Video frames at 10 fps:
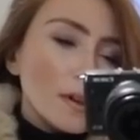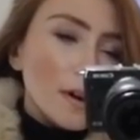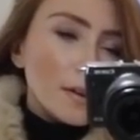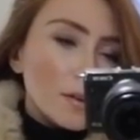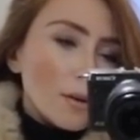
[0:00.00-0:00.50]

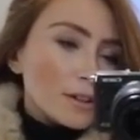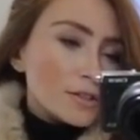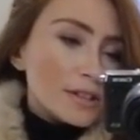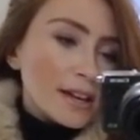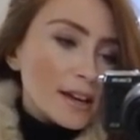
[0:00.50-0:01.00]
I don't know. I
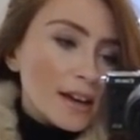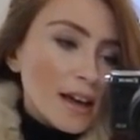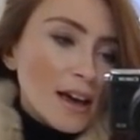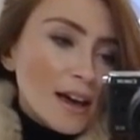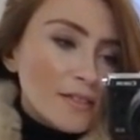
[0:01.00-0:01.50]
just think
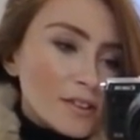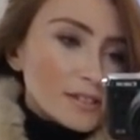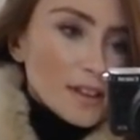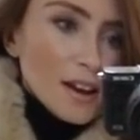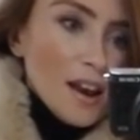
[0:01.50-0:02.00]

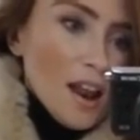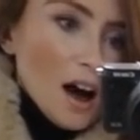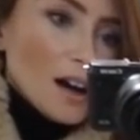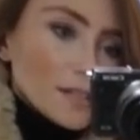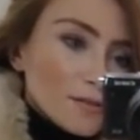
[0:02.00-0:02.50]
there's a
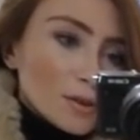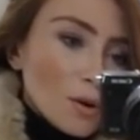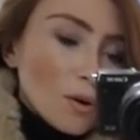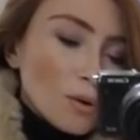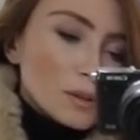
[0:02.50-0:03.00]
lot of the
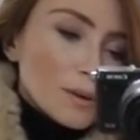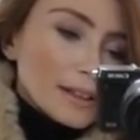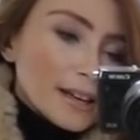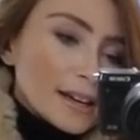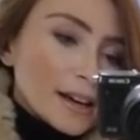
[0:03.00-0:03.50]
coat. So I
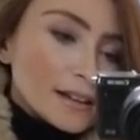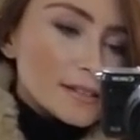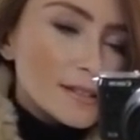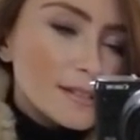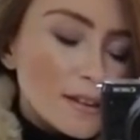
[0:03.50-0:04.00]
think
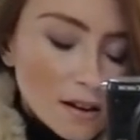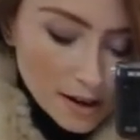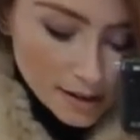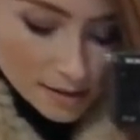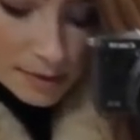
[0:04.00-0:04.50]
it's slight,